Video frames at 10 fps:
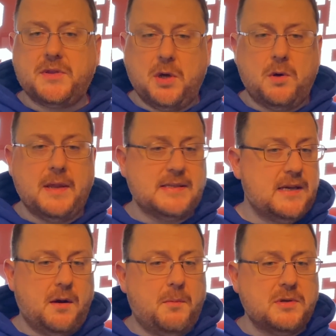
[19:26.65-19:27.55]
though, they
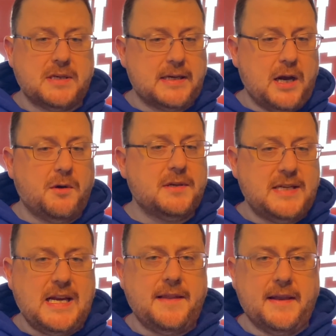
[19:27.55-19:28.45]
said almost a
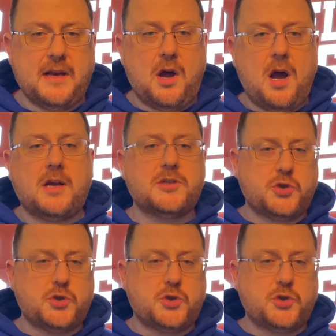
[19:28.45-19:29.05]
guarantee that the Hawks